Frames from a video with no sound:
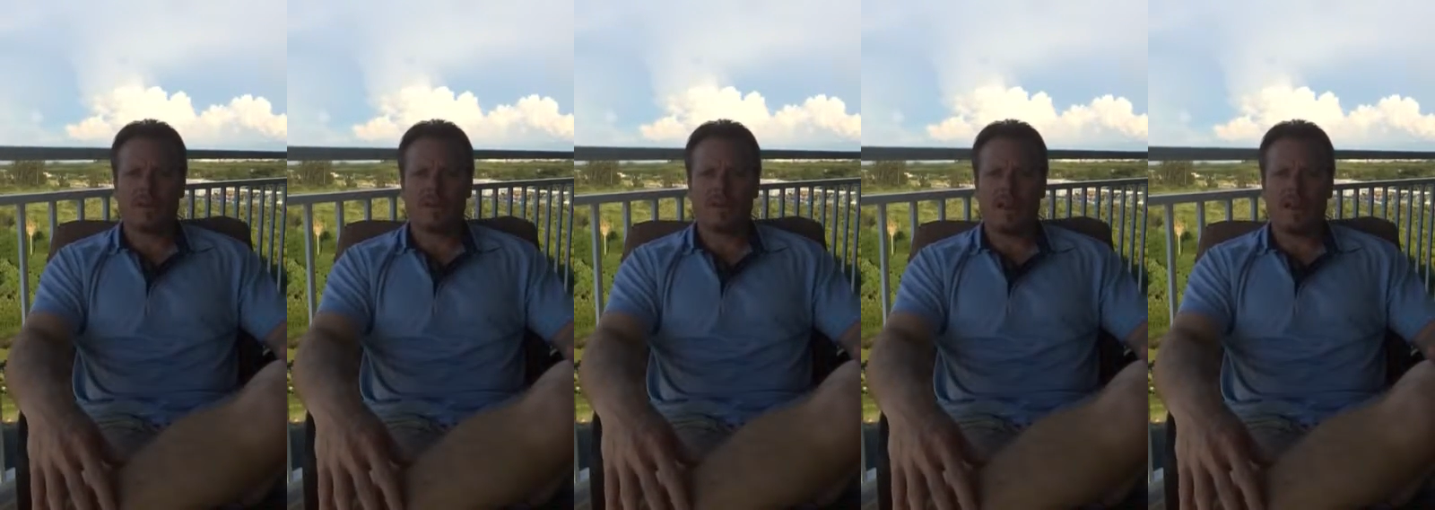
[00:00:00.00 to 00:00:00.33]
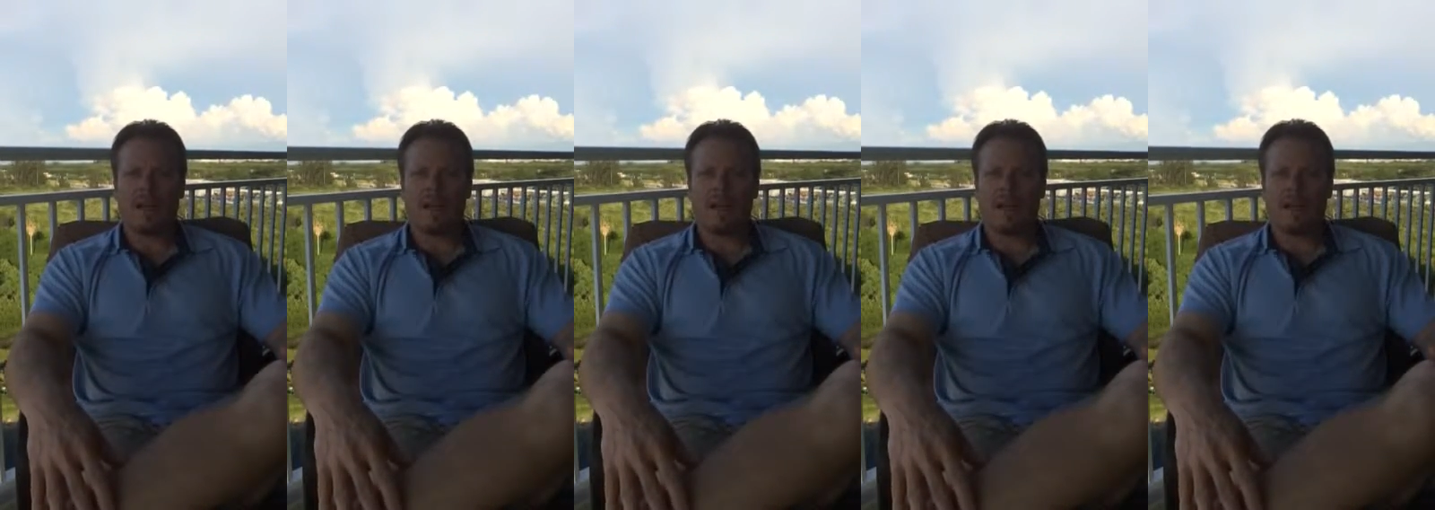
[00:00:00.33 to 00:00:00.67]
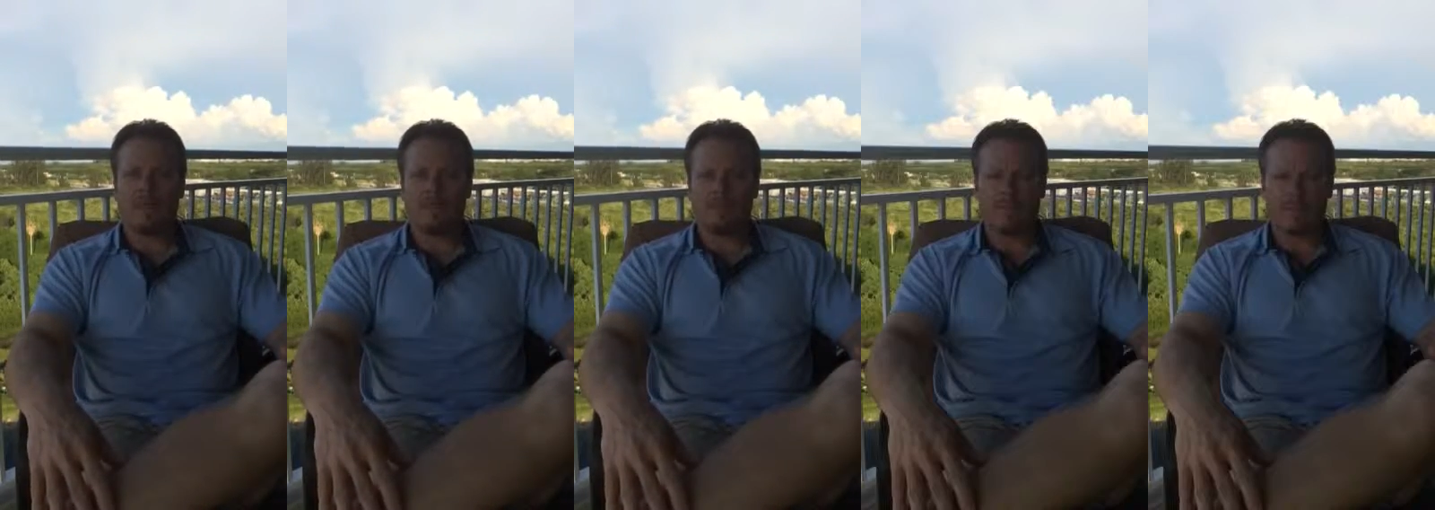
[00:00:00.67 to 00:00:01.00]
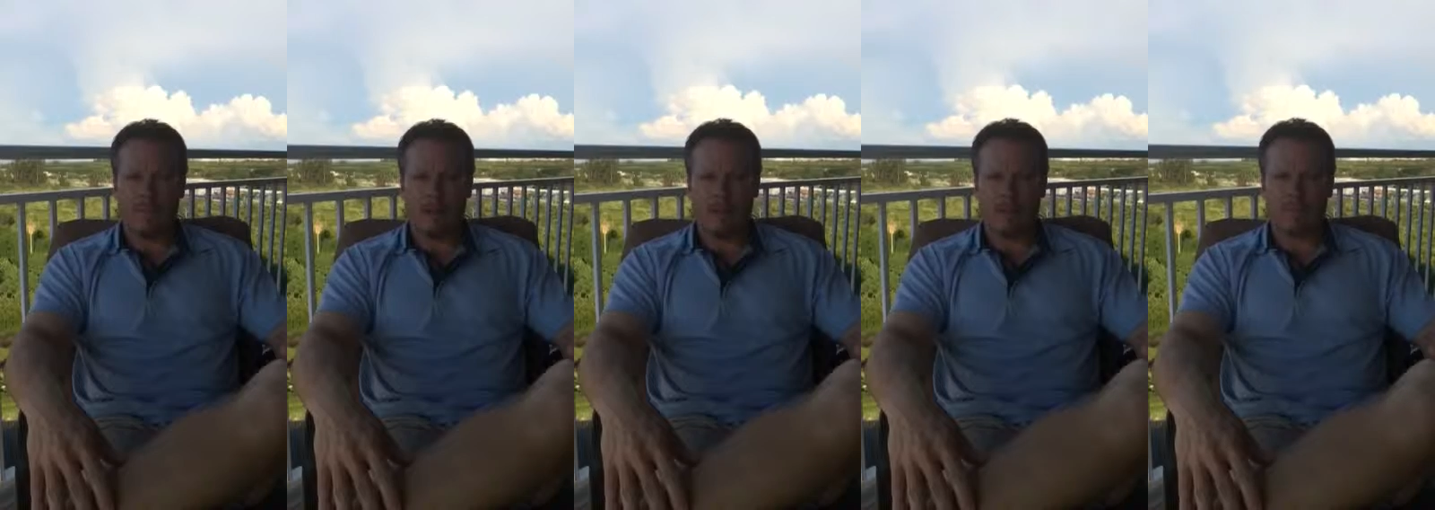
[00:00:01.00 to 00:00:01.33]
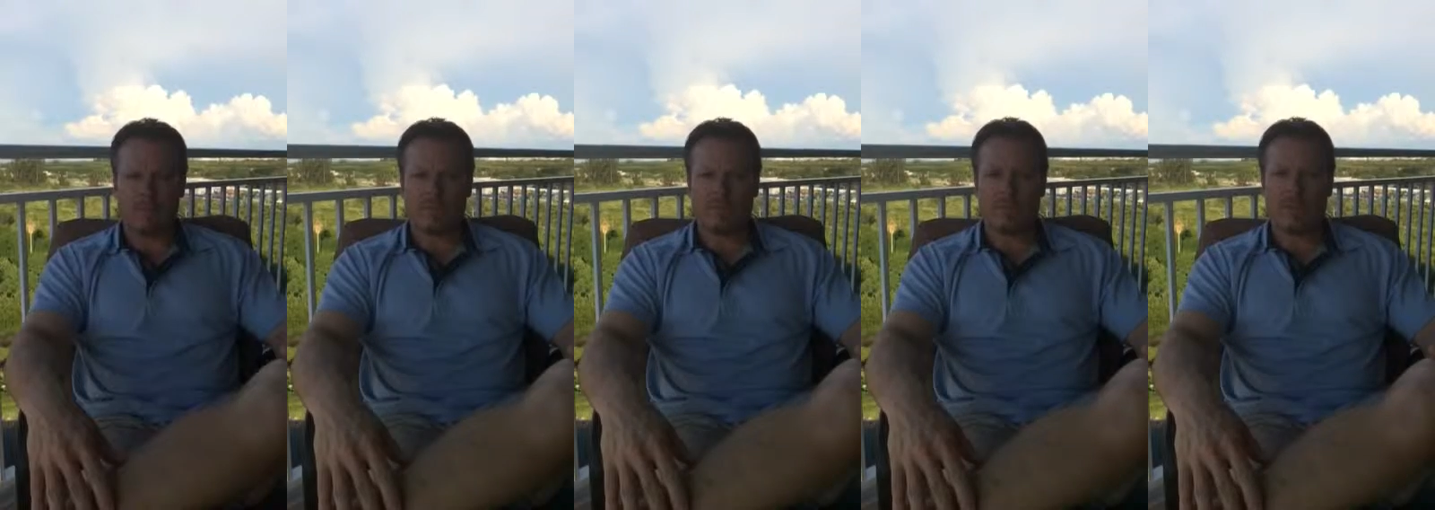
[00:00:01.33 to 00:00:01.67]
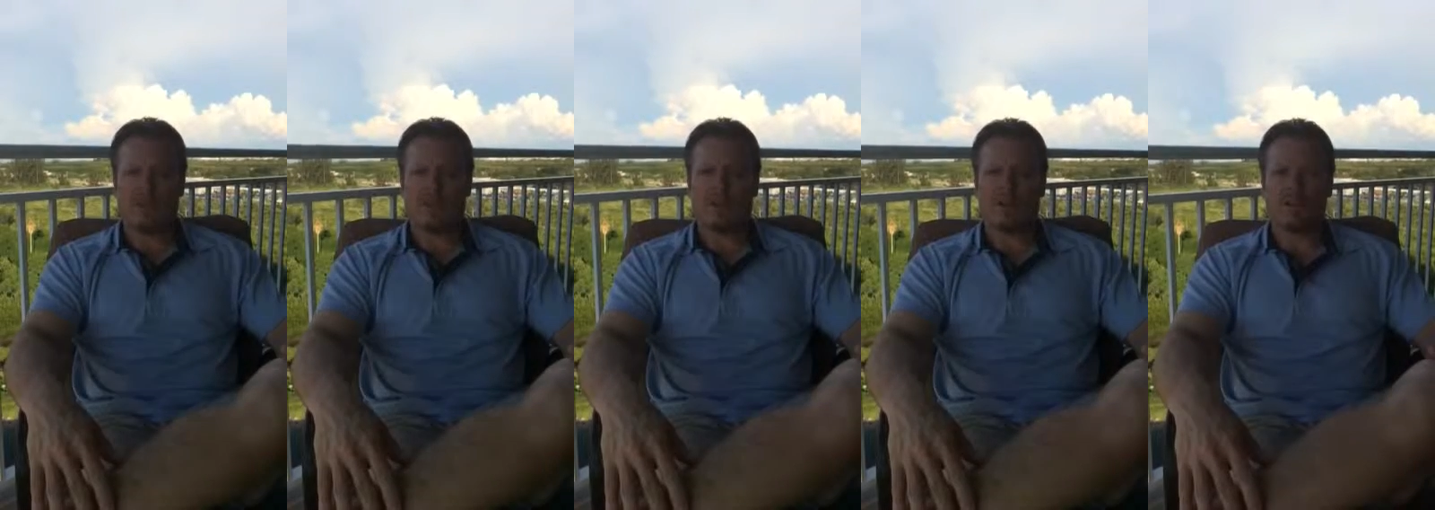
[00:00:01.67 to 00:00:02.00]
And I'm gonna
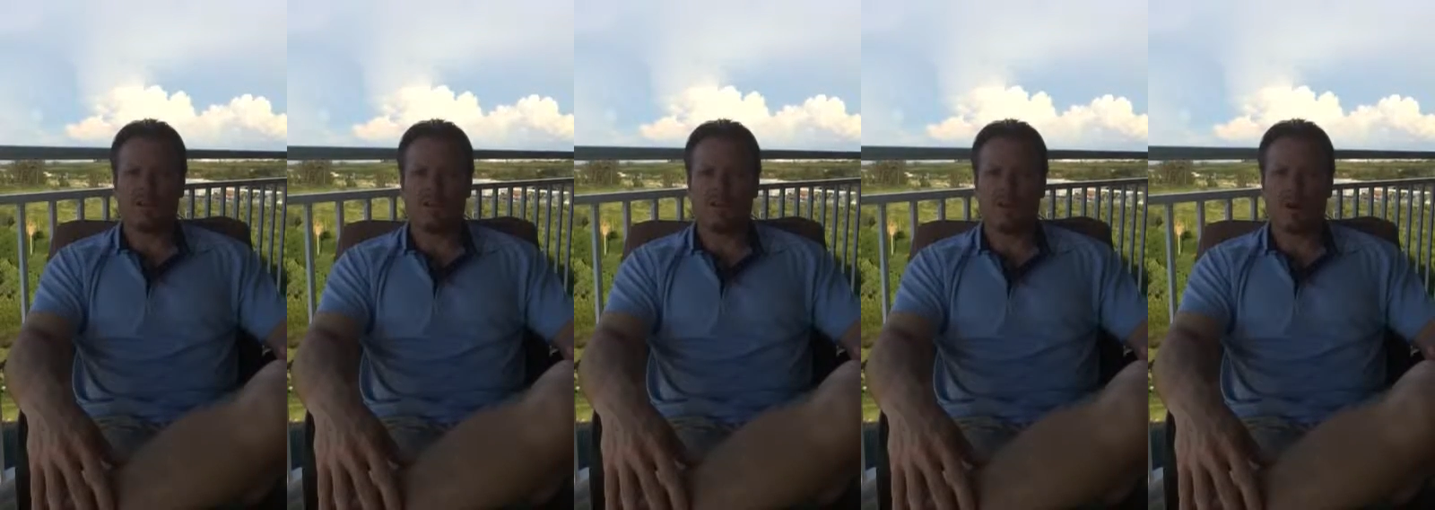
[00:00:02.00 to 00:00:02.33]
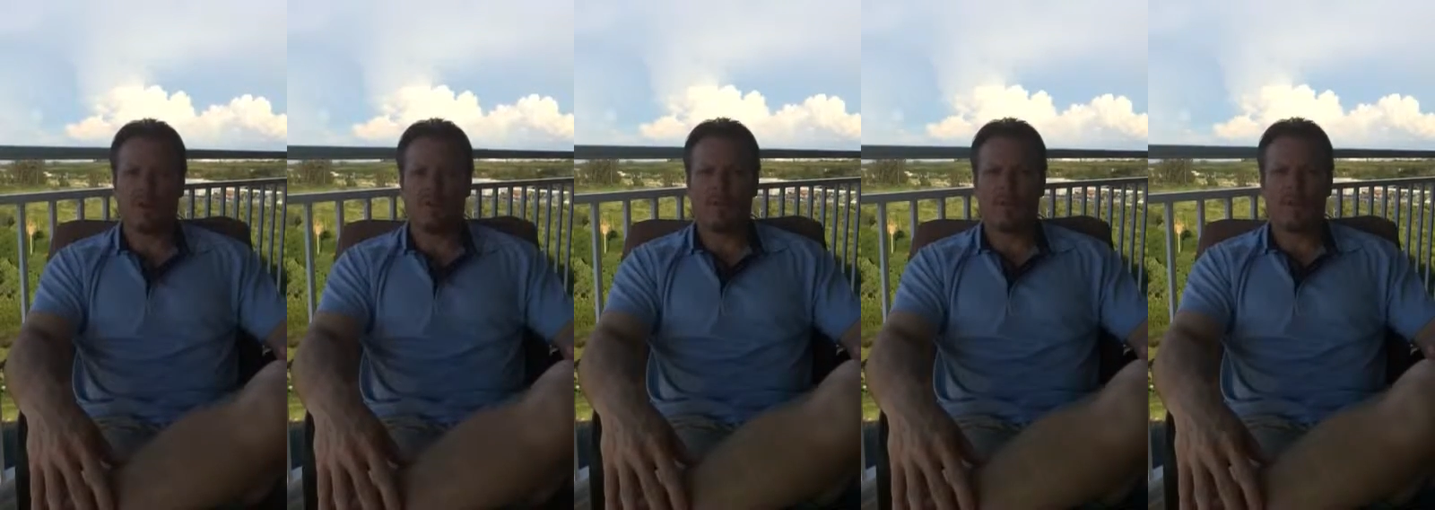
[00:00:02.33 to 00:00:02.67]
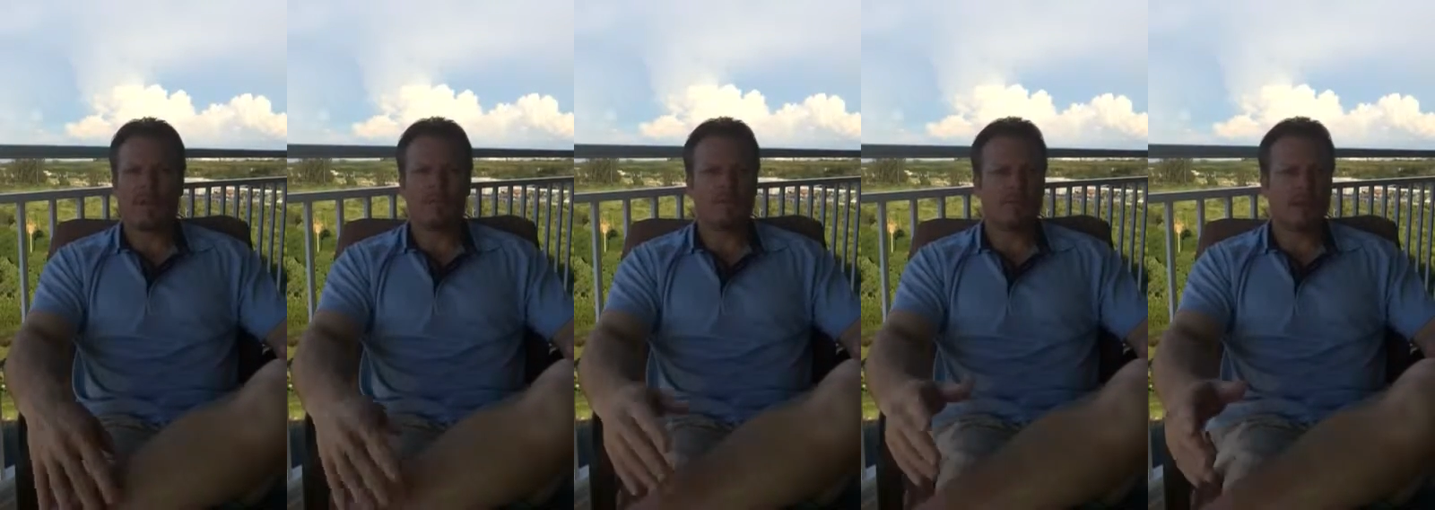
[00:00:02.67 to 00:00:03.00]
take care of the small things,